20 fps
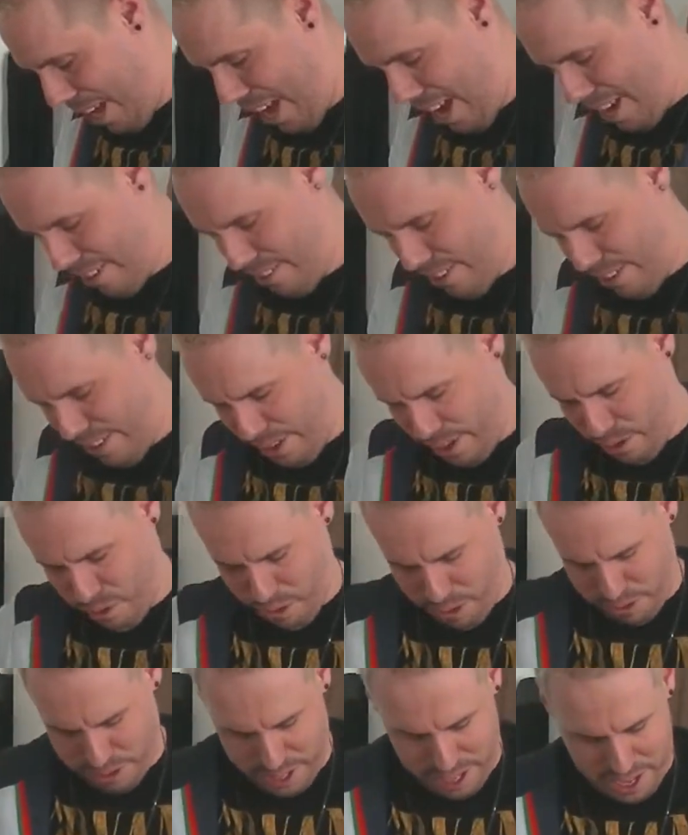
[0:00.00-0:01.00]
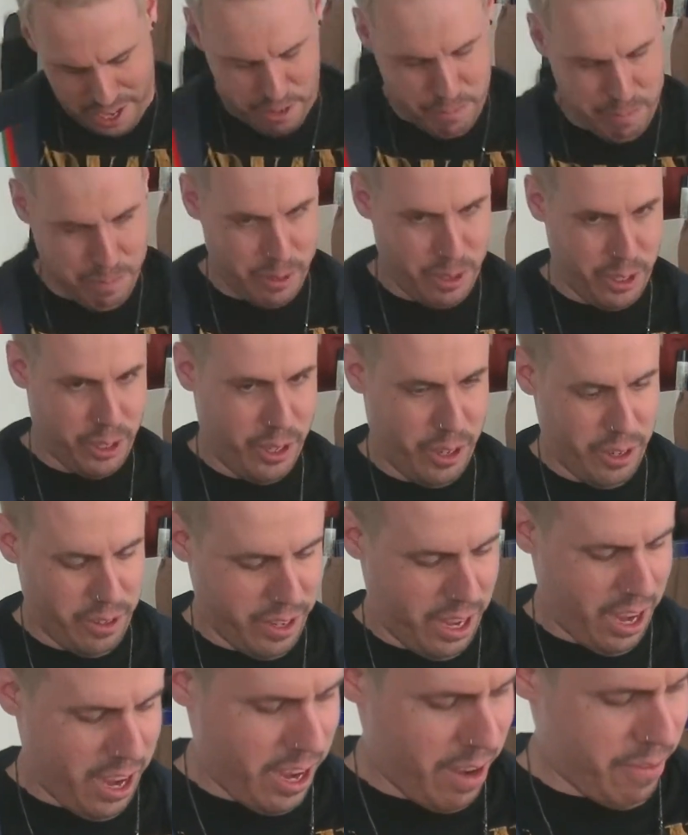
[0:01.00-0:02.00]
actually, the quality is pretty good.
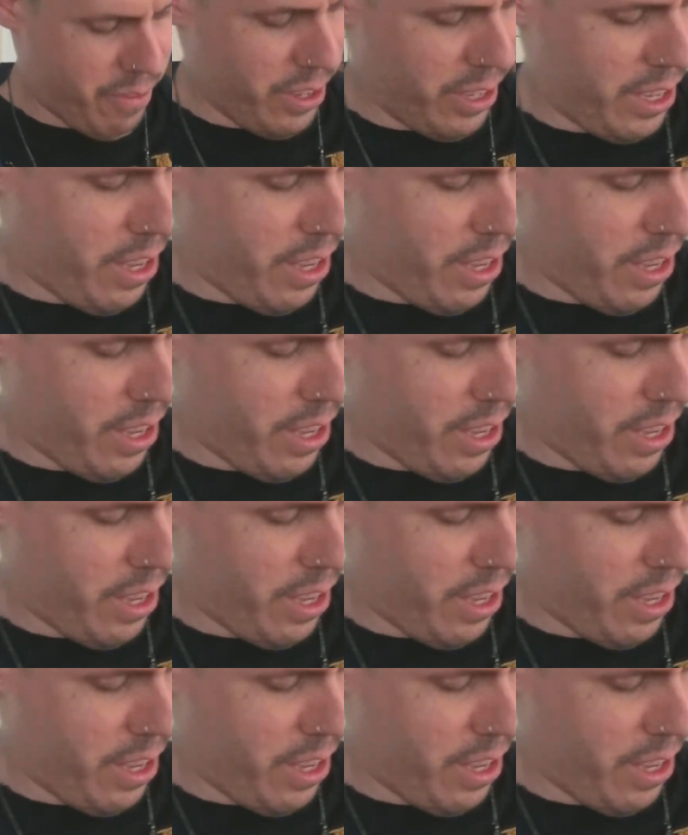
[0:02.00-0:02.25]
I have to